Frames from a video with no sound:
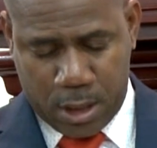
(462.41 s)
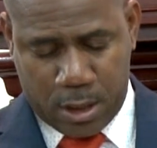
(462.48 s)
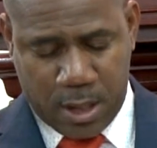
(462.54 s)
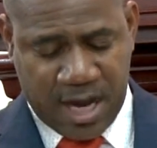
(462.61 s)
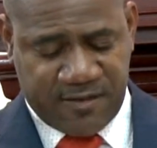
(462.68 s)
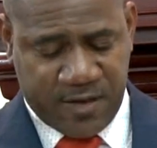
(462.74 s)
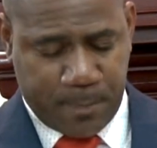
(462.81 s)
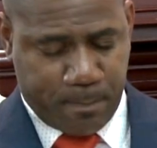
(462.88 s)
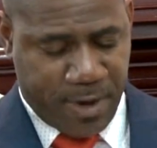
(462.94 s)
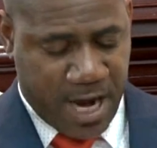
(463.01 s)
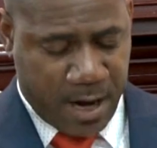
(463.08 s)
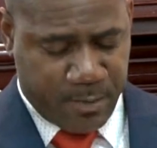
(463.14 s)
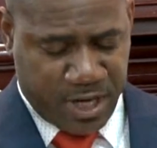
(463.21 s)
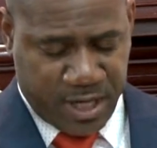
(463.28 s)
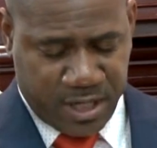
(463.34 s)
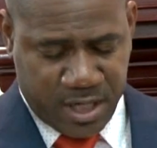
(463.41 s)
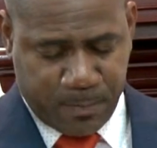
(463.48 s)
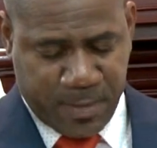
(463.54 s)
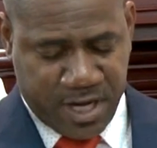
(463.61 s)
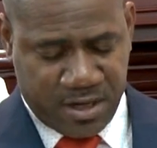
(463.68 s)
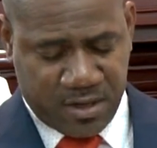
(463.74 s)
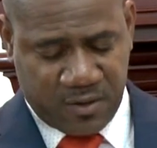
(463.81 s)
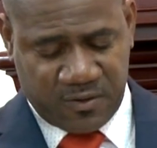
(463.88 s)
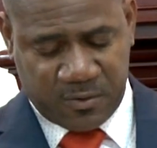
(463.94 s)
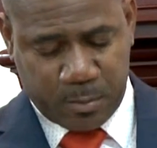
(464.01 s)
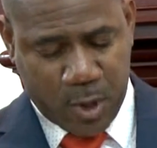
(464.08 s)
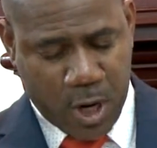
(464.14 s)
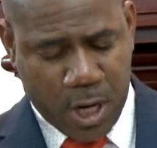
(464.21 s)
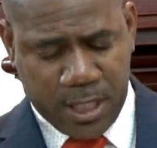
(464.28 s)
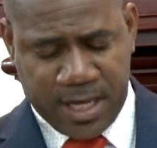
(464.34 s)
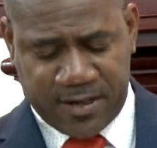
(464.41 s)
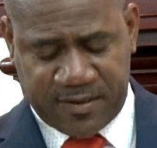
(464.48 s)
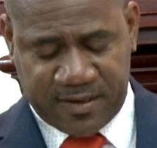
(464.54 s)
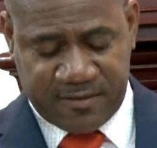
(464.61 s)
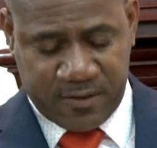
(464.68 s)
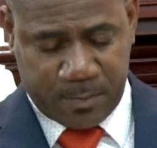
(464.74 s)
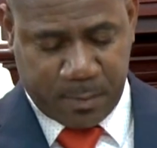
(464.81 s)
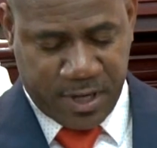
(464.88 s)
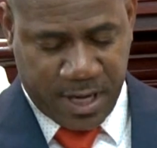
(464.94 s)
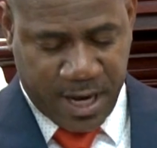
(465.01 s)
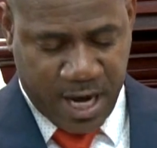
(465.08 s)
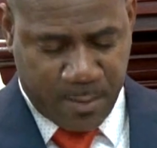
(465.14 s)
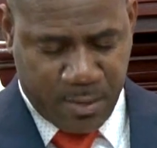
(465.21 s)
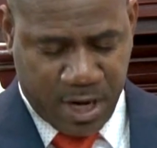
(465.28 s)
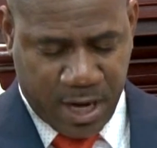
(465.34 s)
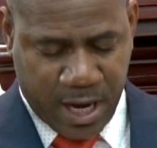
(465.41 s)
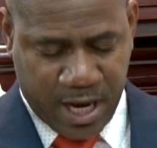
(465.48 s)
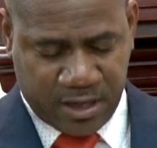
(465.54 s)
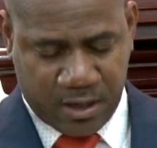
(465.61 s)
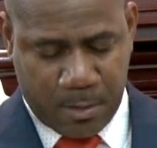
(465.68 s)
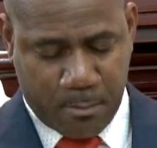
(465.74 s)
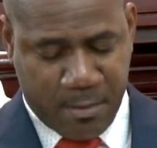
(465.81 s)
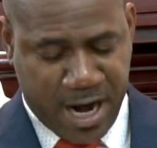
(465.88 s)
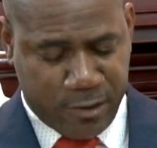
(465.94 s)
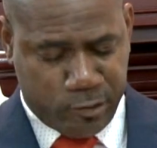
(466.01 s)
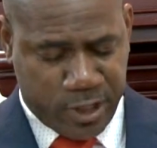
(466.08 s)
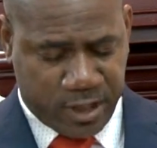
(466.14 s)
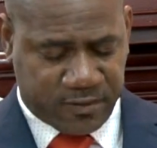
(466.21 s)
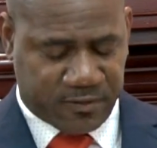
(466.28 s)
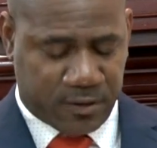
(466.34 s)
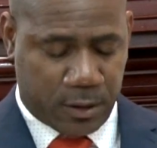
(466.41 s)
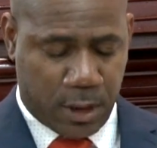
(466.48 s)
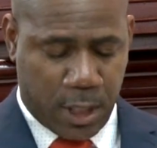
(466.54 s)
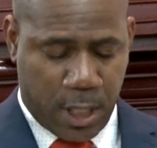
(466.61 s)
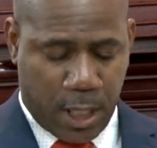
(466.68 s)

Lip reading: You have the PAM Independence Ball at 7 p.m. at Marriott.